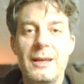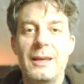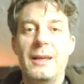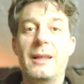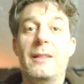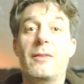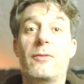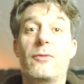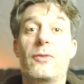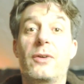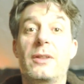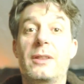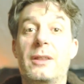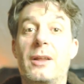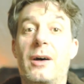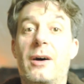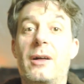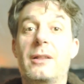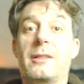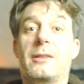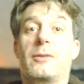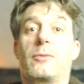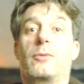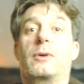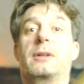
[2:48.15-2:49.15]
is the
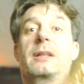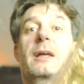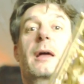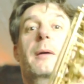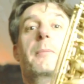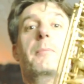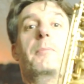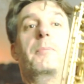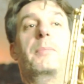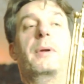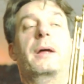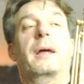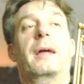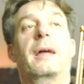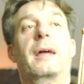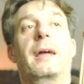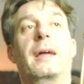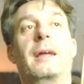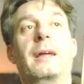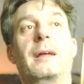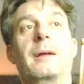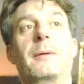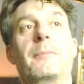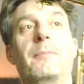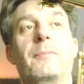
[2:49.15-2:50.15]
note what I'm
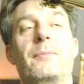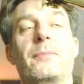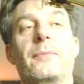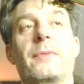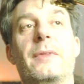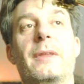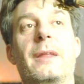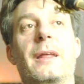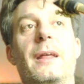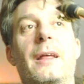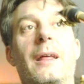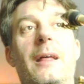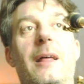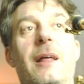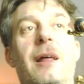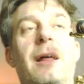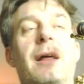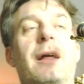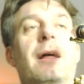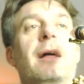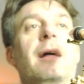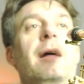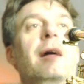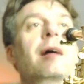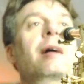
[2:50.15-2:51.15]
playing
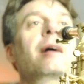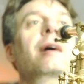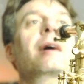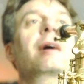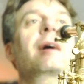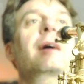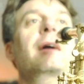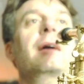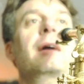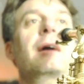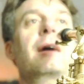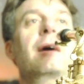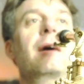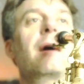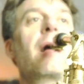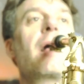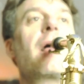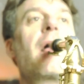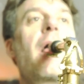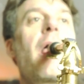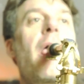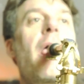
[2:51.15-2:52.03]
here.